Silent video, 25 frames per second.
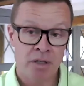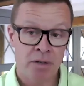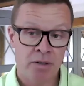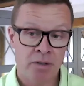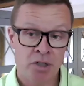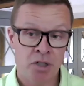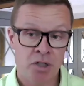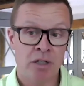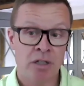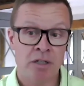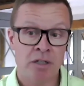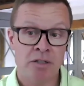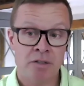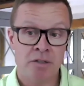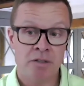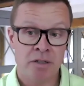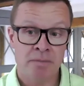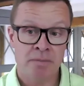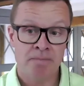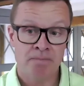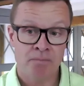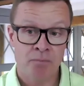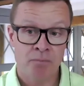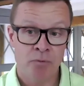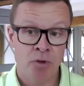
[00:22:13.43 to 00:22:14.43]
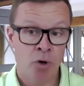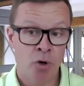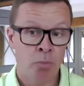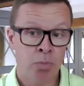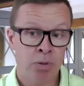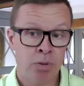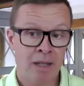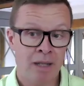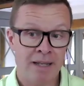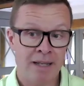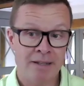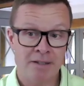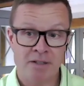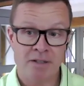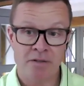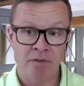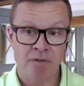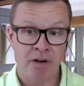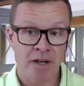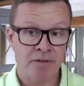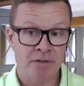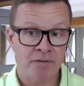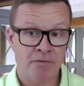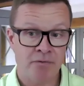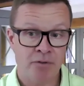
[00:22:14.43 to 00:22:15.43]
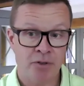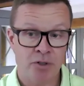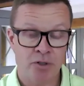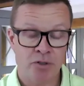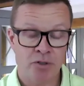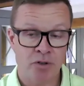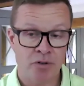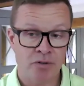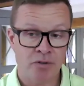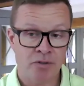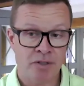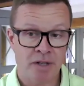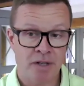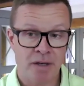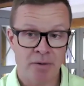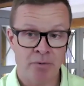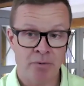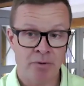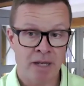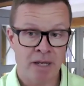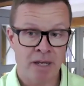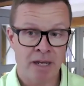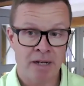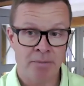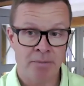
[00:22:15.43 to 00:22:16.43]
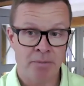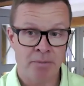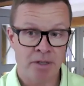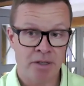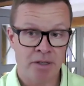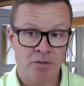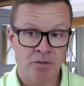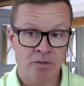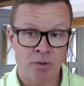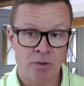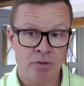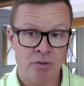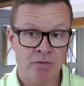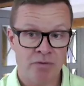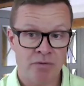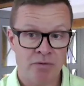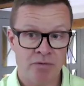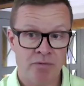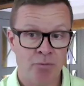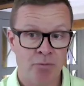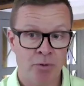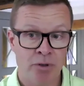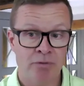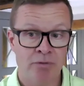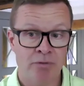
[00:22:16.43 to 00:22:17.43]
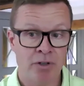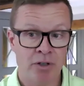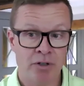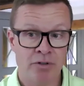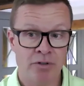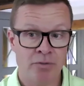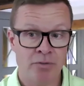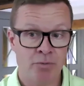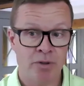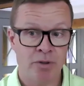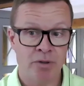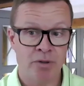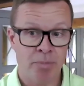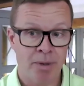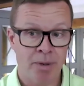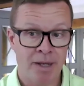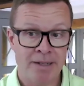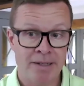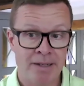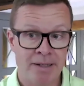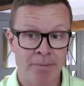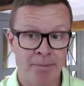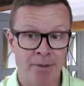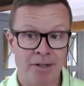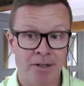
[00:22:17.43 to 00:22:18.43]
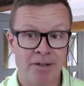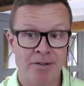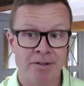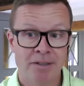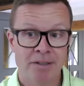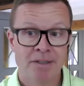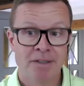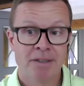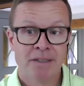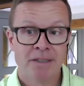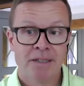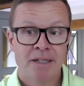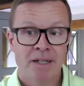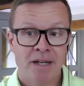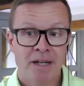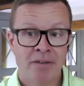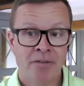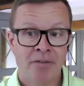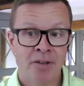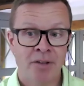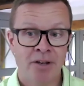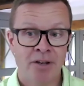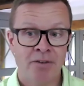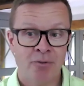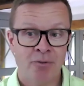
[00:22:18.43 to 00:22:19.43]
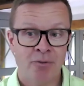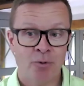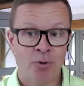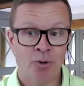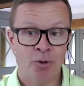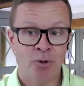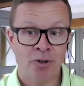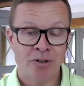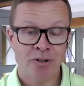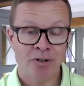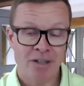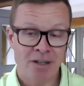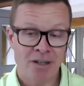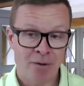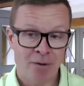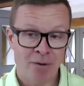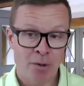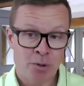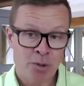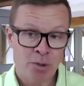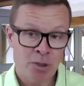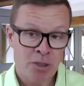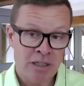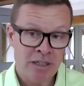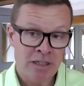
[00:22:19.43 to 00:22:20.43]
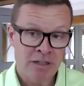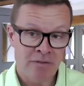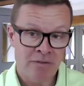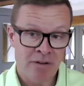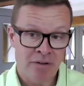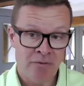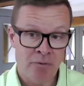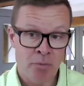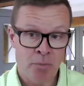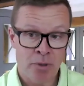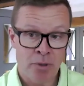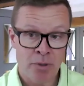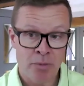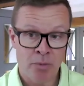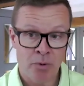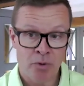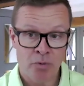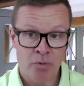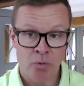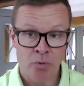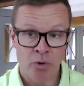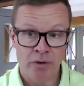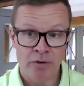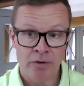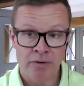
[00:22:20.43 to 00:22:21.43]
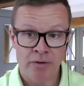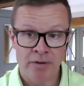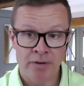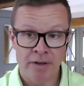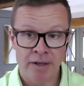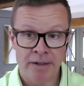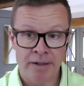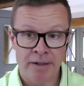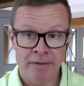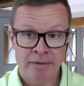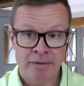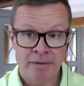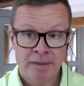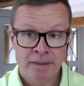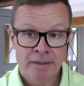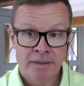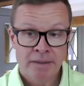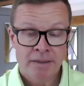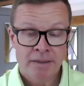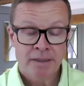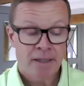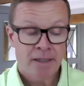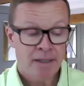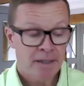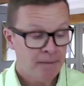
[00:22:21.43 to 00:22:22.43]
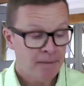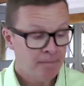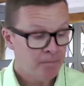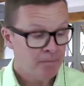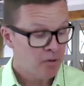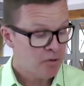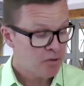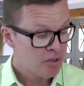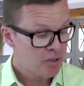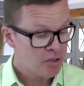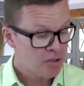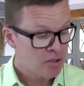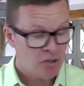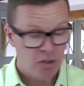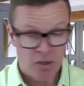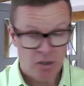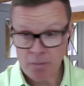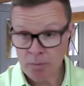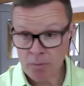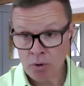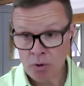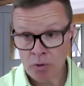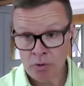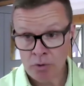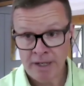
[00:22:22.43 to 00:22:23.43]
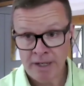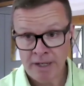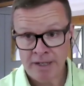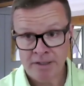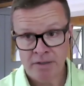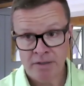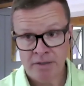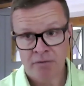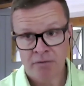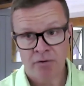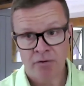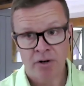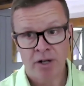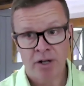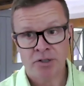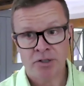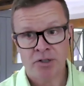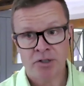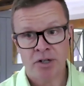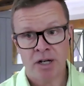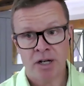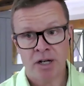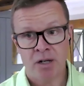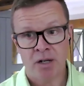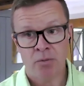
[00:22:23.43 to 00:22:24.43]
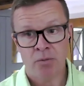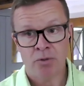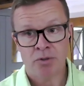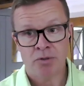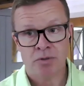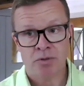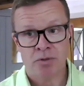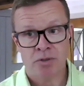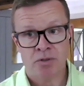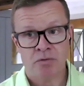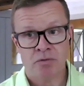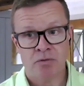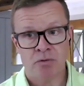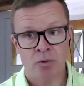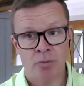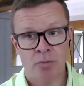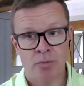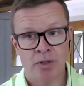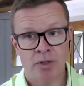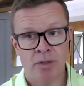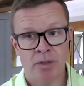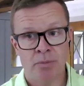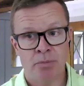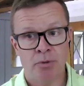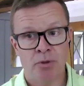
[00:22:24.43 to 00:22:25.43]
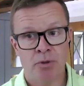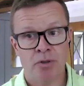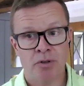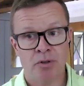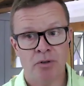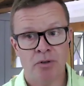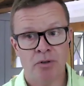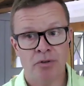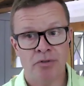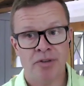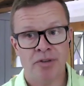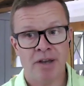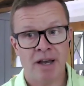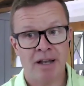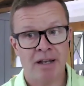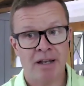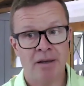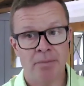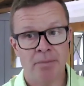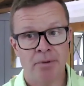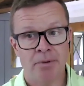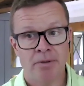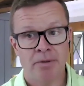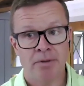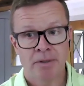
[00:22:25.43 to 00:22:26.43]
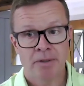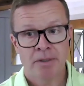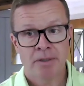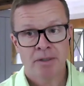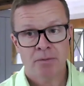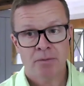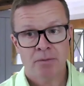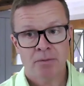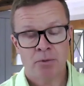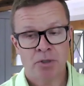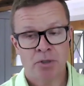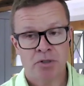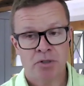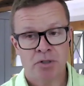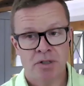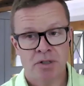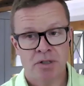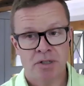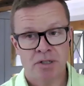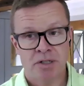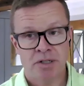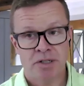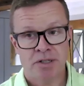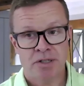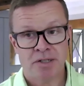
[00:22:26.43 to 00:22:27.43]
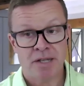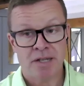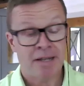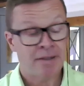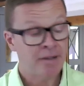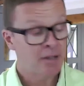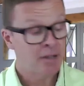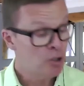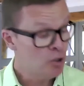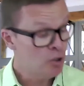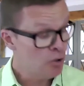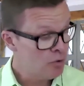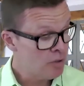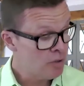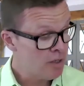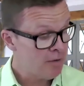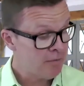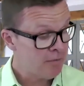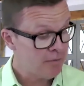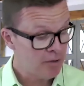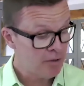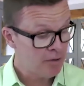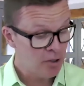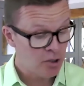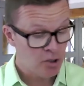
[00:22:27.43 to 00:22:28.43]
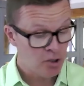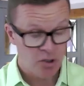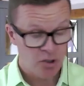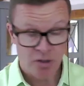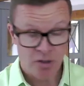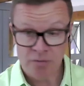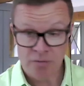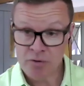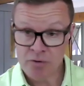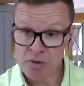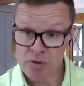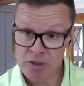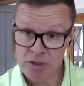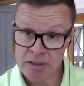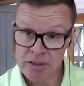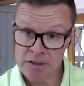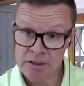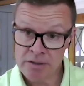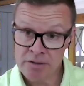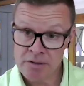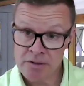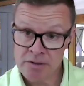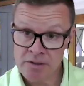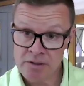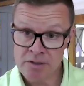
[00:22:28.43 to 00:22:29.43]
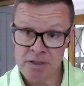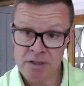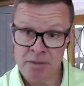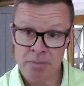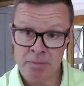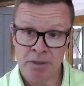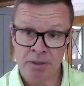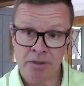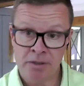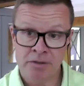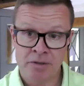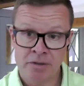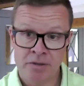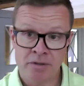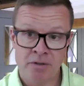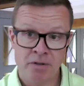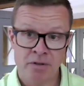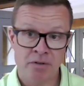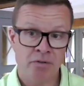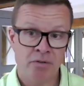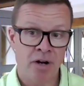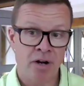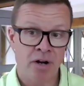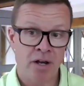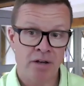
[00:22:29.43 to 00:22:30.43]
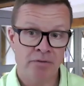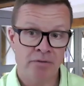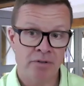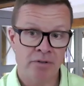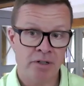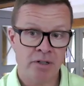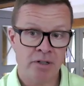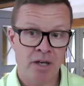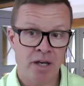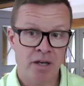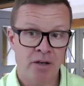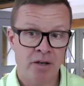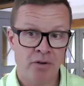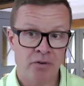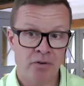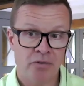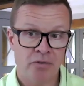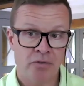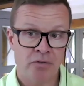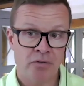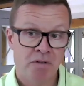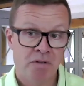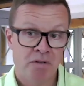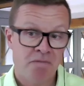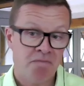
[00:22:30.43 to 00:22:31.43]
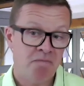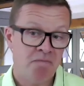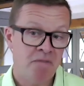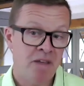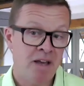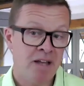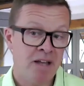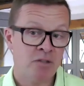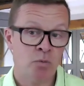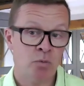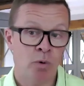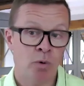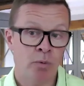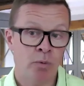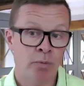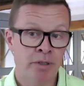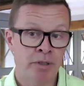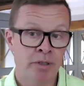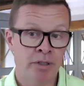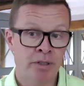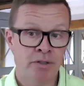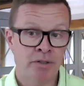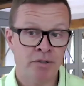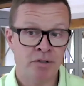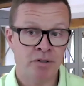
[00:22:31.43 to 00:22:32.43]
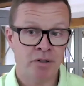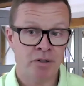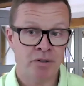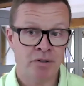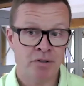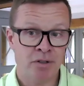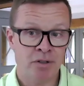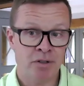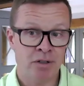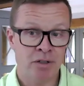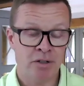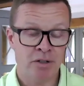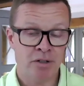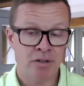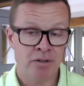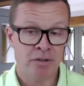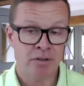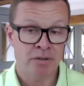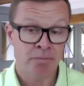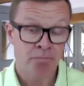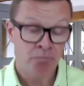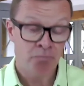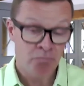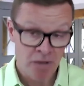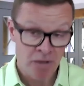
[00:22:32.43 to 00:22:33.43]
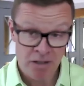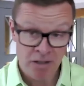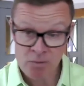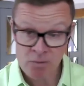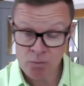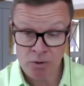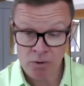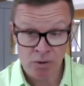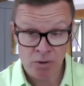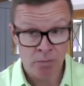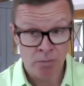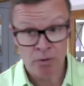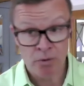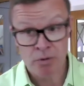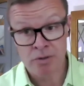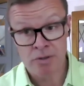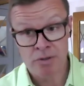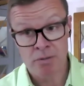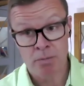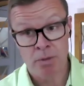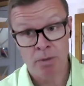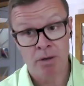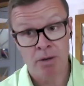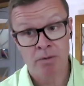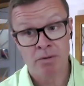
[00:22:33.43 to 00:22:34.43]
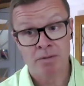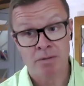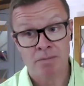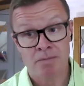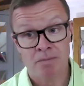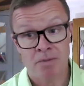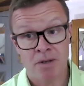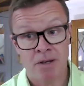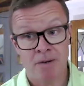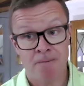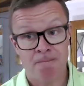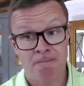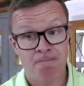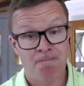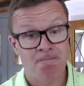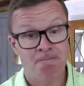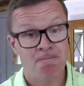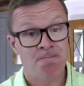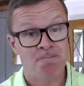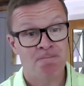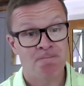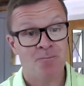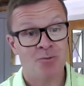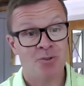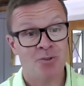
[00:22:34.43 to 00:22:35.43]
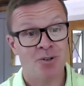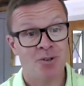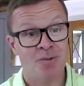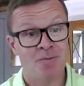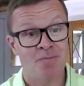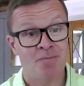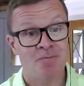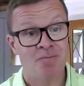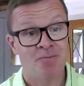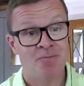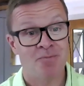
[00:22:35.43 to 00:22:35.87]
the agility. No plan survives first contact with the enemy, as we've learned with the pandemic. And therefore, if I was to leave everybody with one thing, there's a term called anti-fragile, which was formed in a book called Taleb, and the new definition of resilience is the ability to thrive in chaos. That's what we need to learn, and that's what the book is about. Yeah. So